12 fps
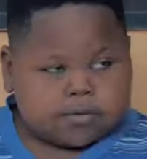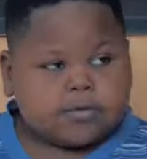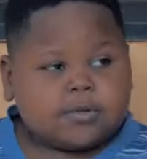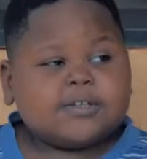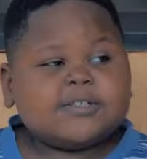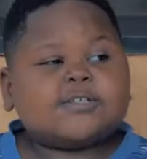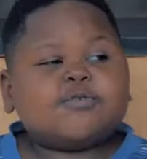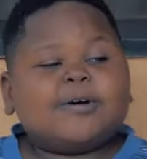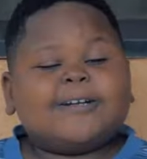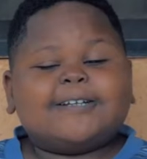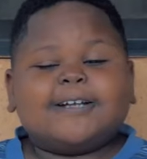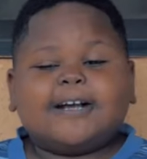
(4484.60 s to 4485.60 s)
You don't see
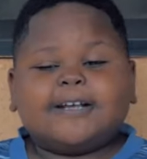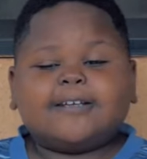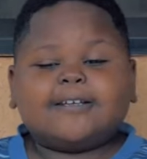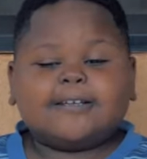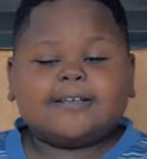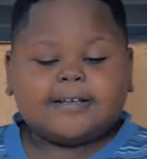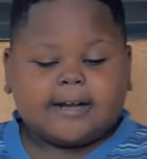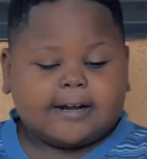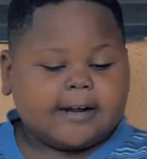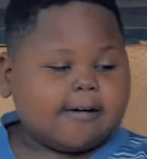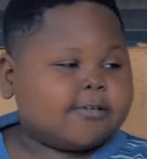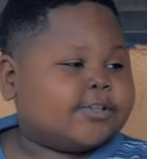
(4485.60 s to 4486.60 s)
when your
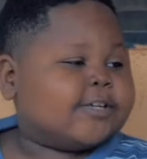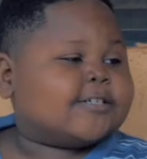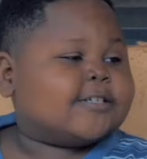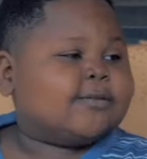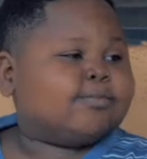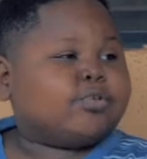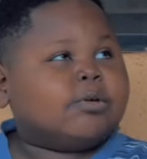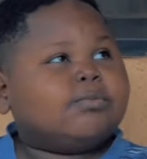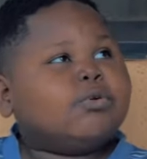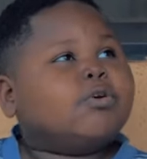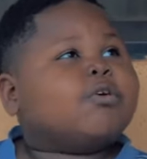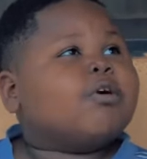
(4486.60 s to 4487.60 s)
younger go to sleep, Tob
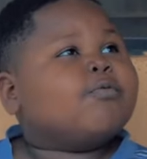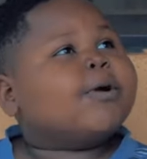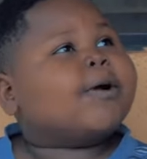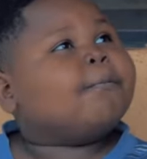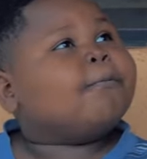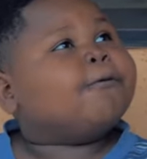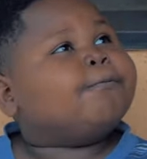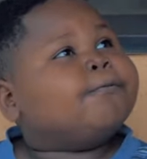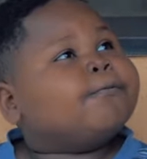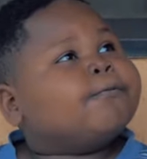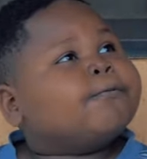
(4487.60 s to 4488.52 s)
go come wake him up.